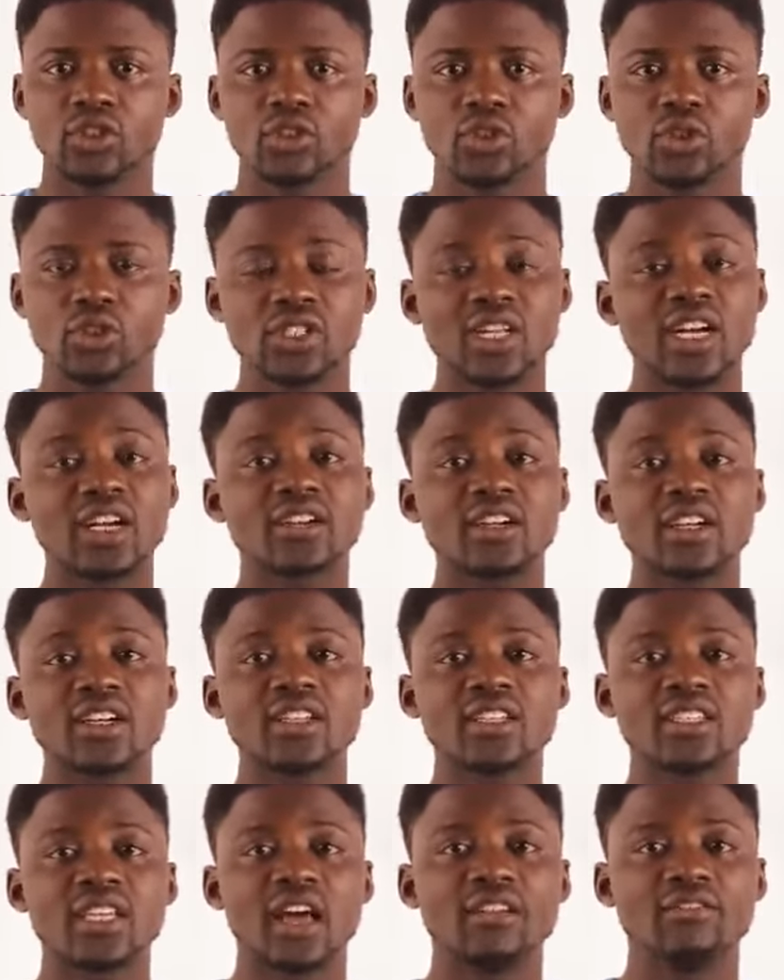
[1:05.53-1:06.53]
Total
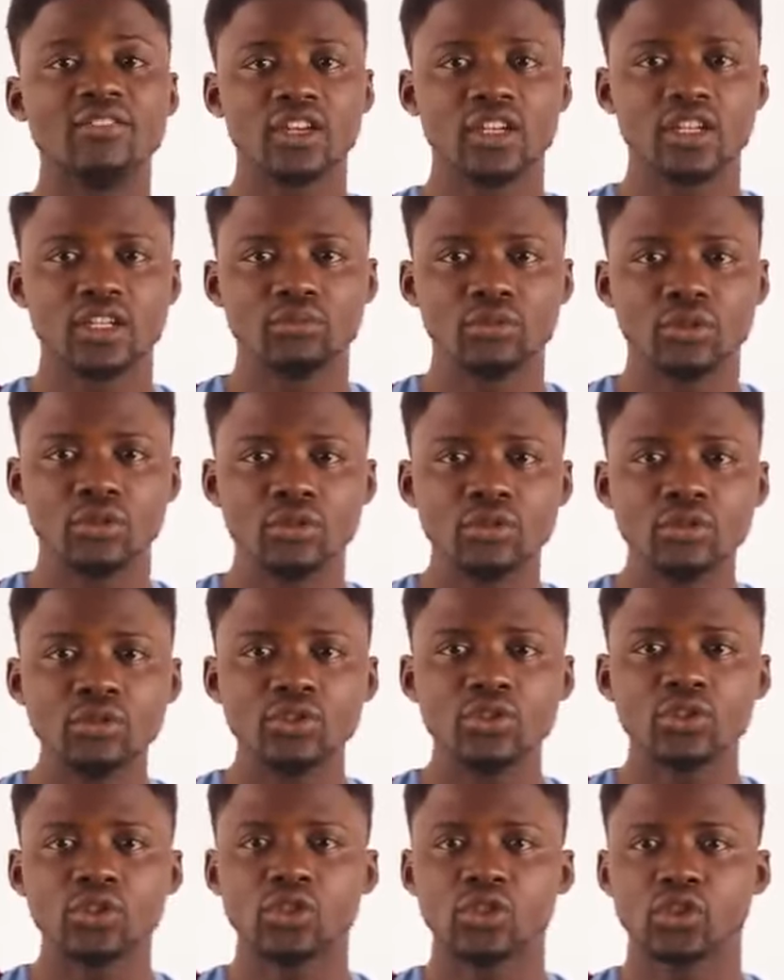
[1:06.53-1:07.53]
credit
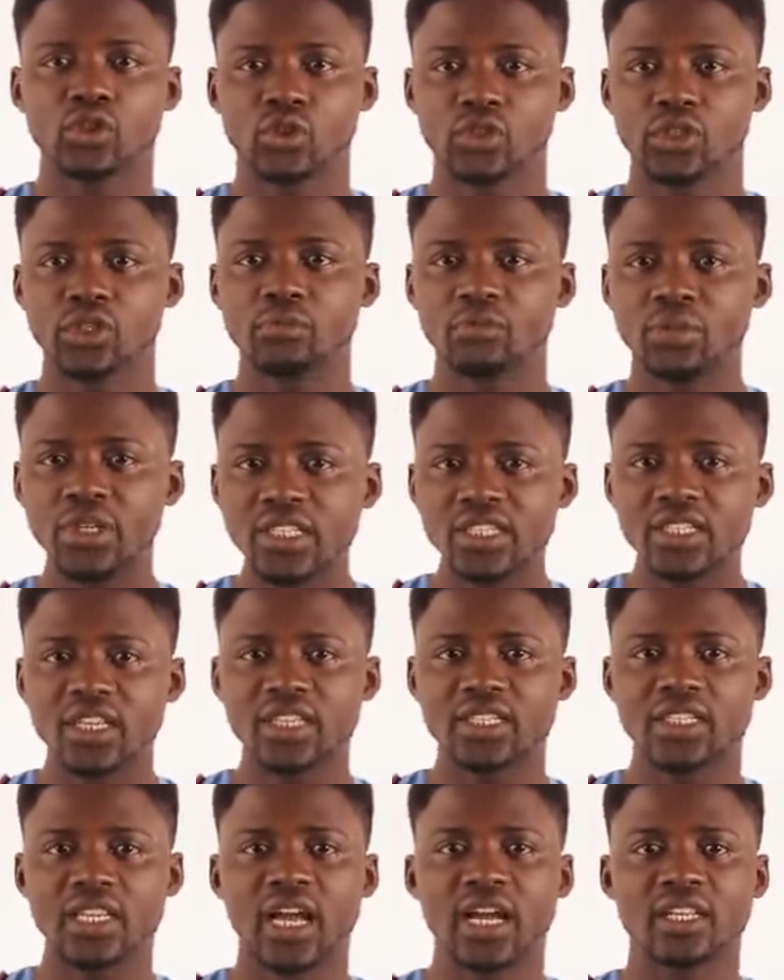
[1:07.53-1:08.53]
available to the
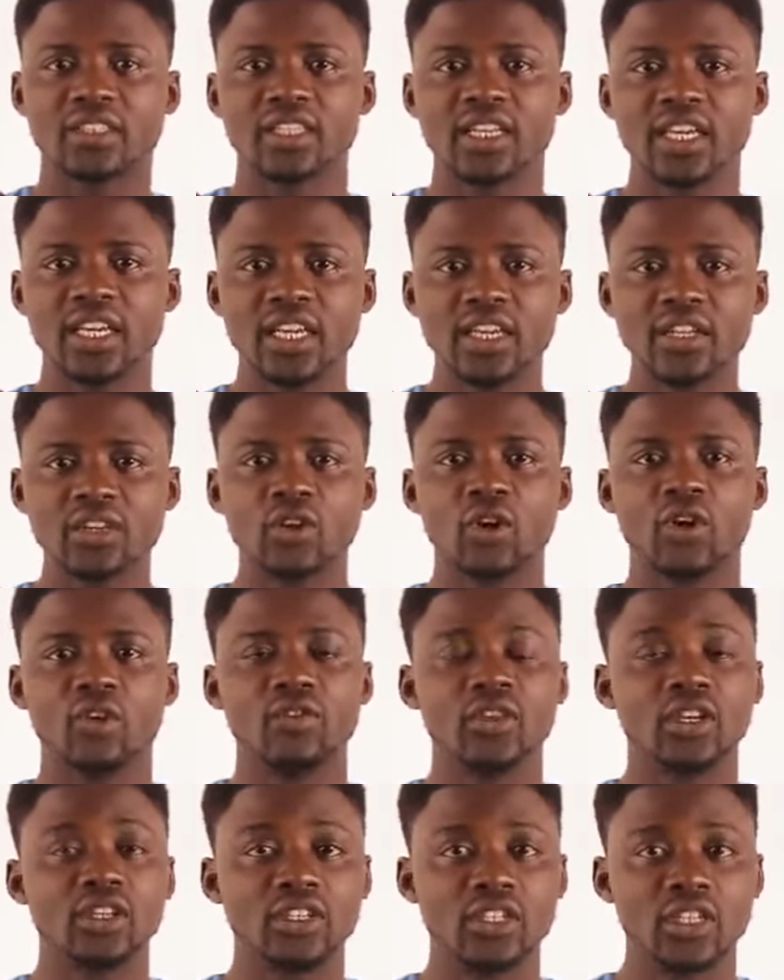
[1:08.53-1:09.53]
business at the end
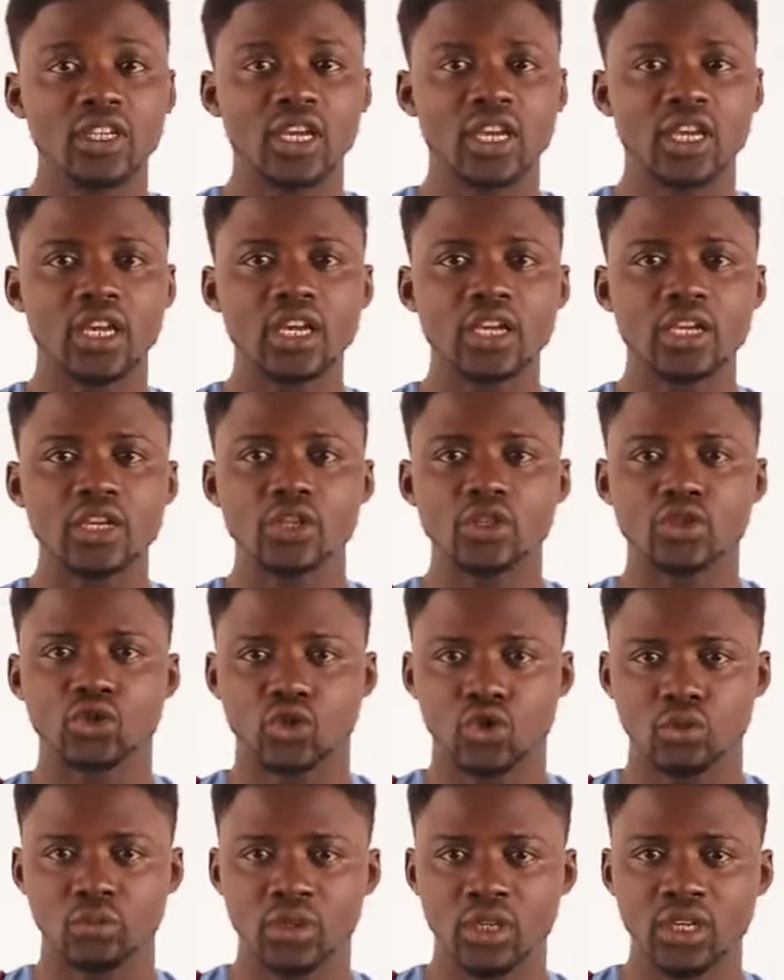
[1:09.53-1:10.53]
of the year
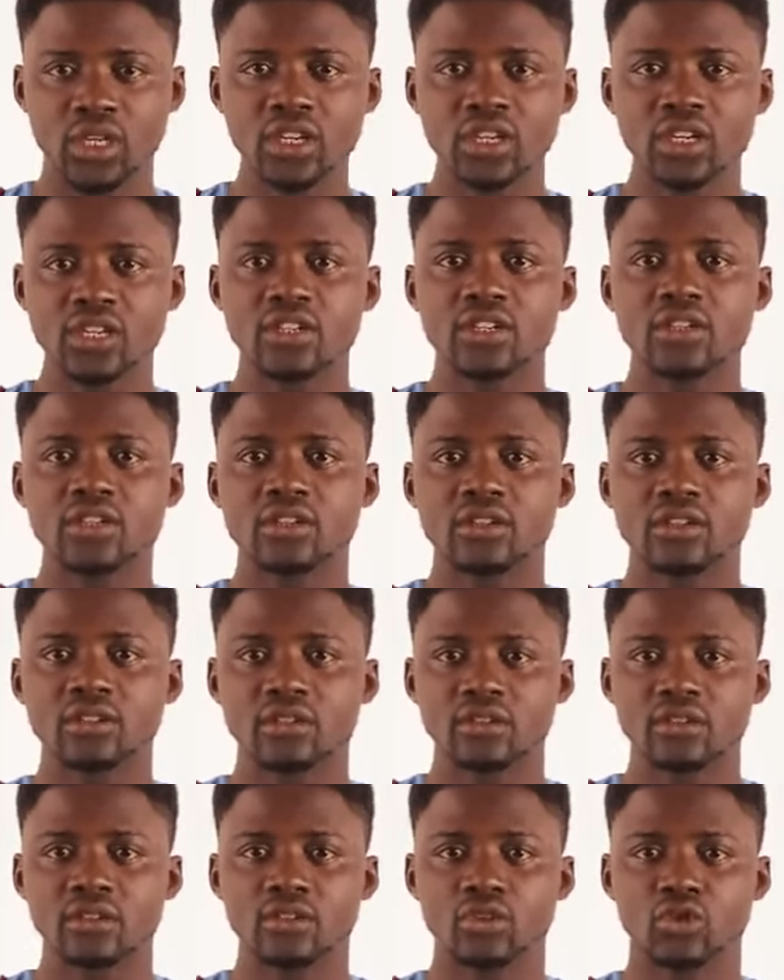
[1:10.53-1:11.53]
to
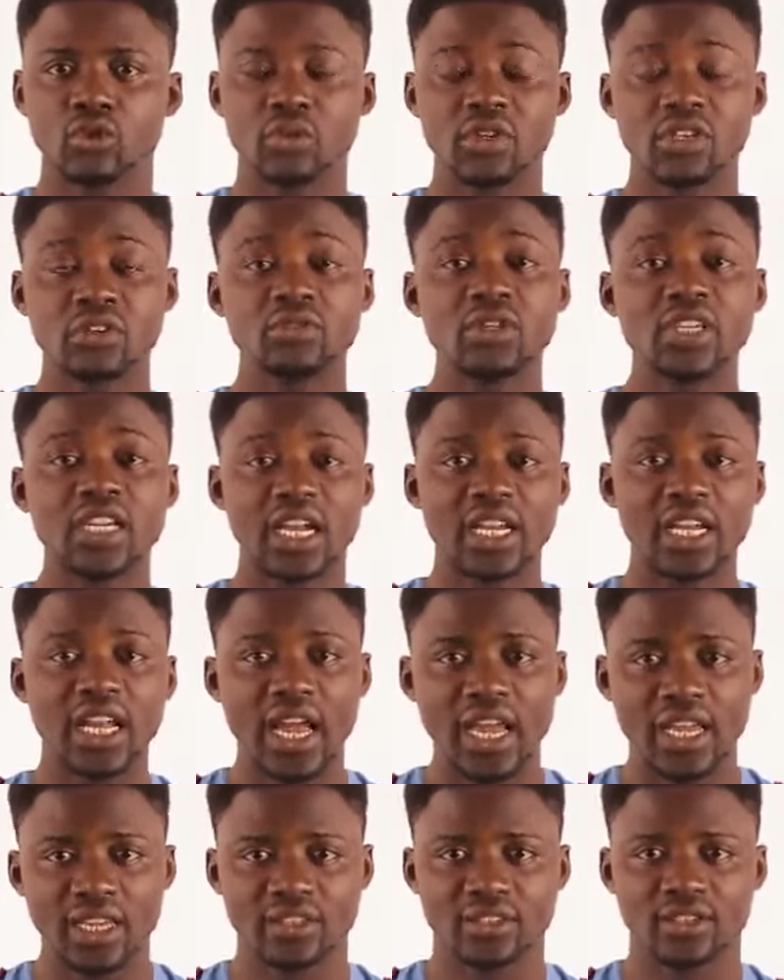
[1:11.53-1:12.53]
be
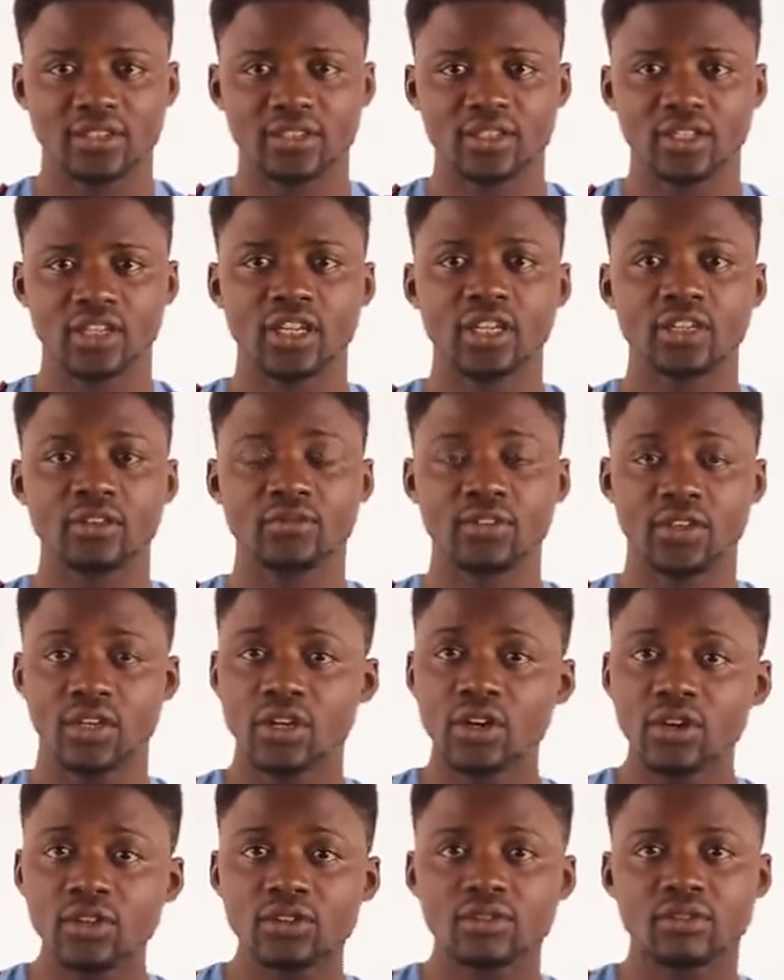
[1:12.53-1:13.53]
realized in
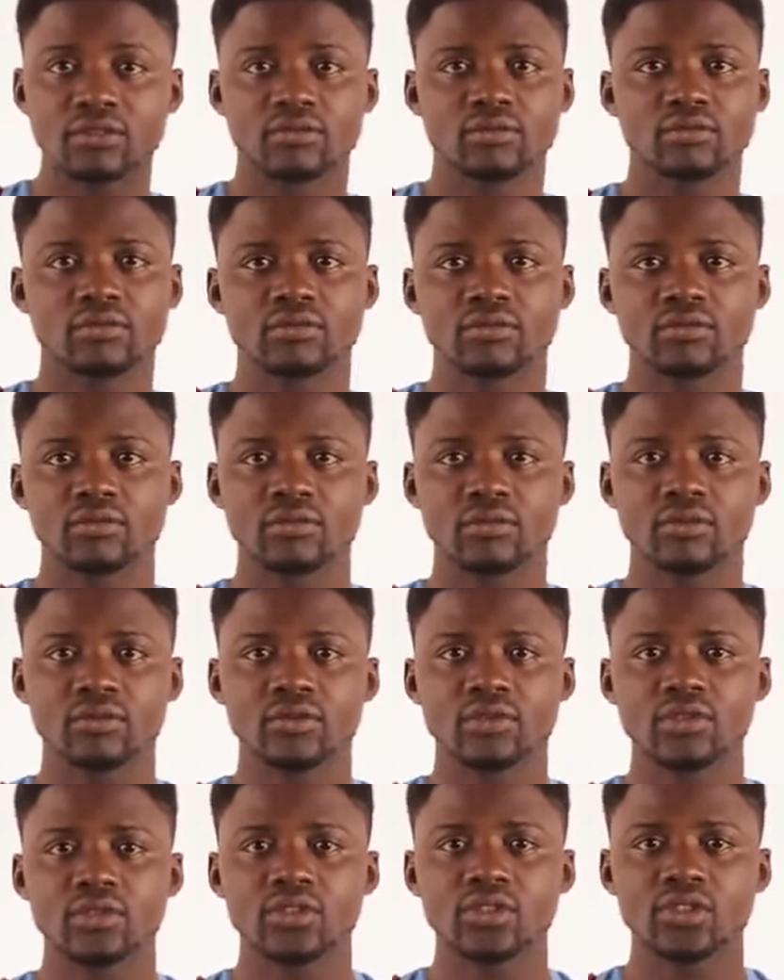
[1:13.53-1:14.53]
figures,
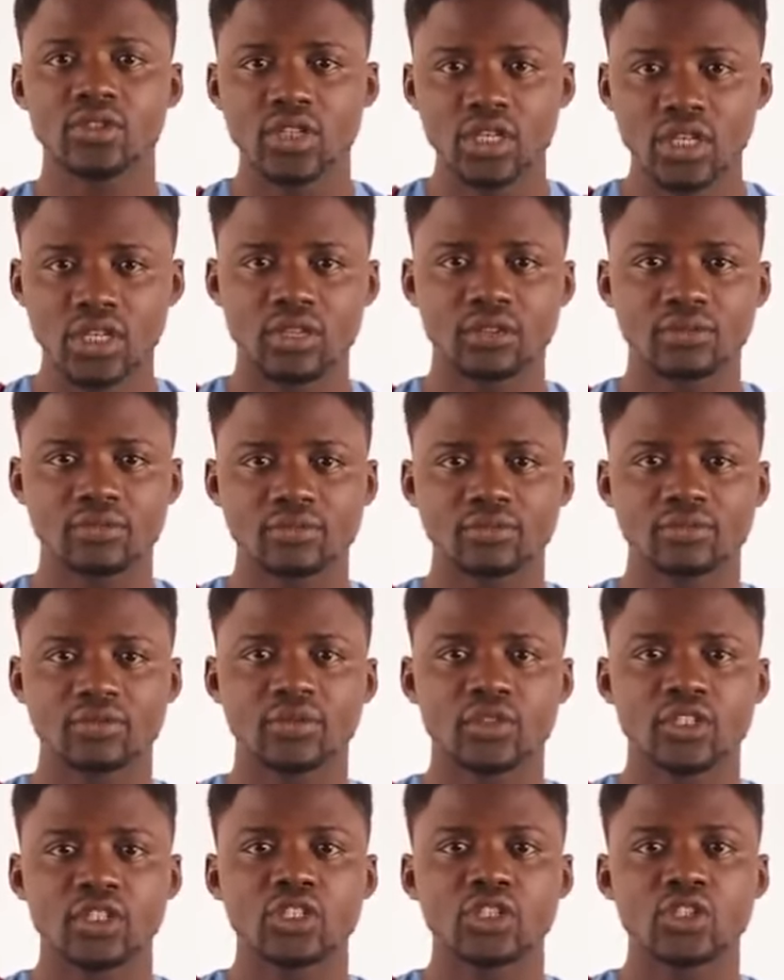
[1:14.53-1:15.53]
C.
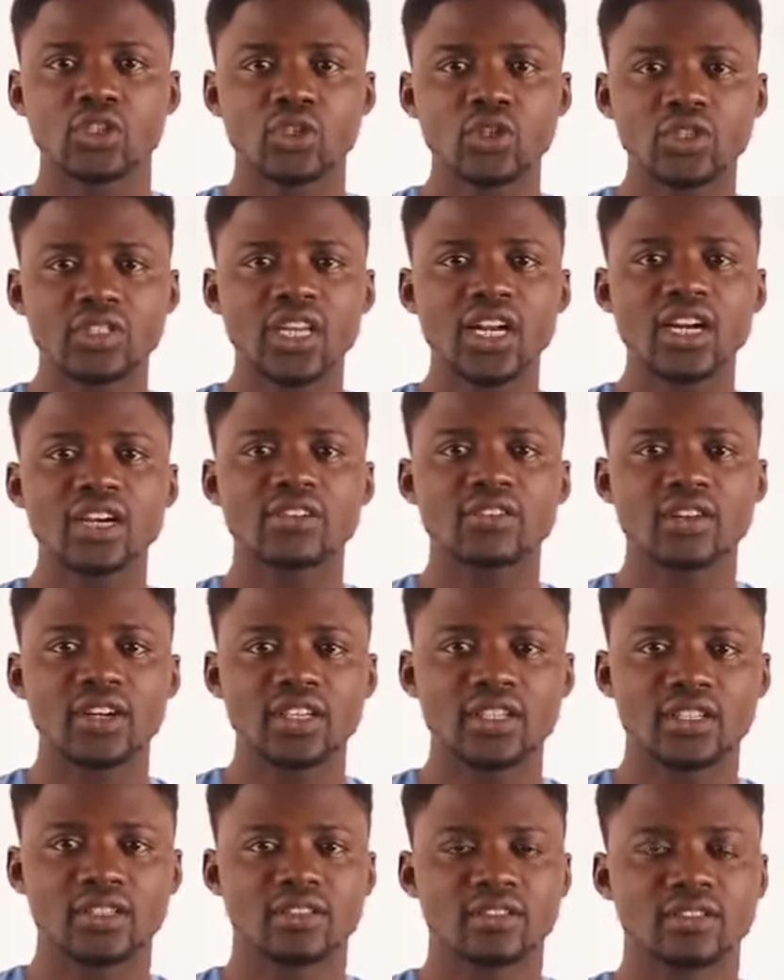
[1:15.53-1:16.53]
Total
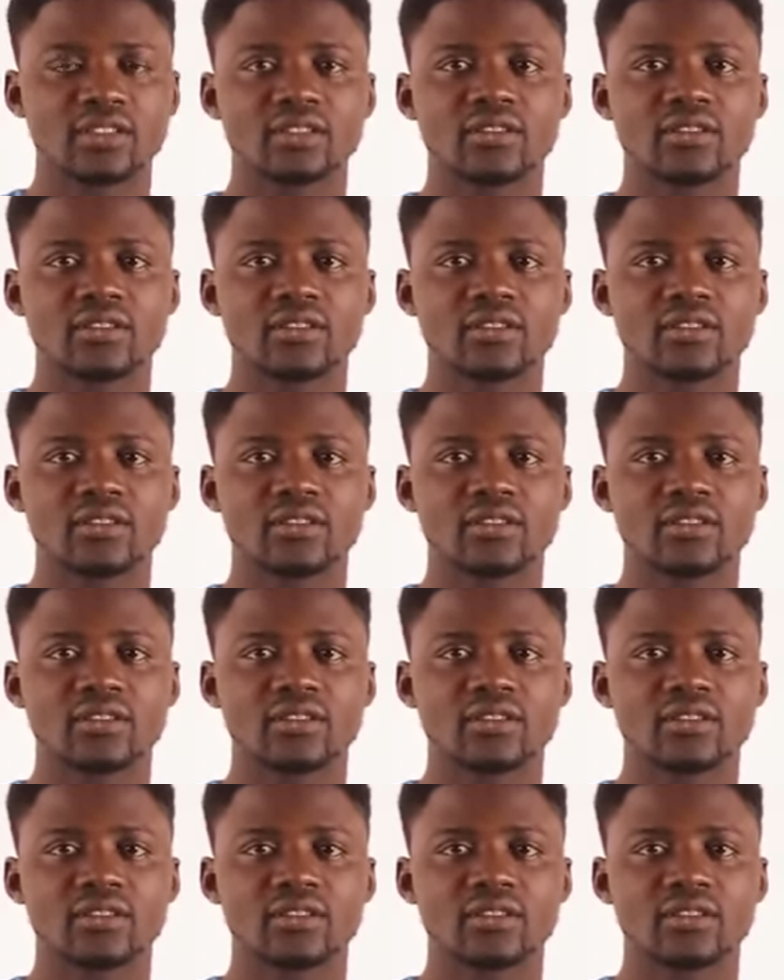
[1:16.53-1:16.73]
credit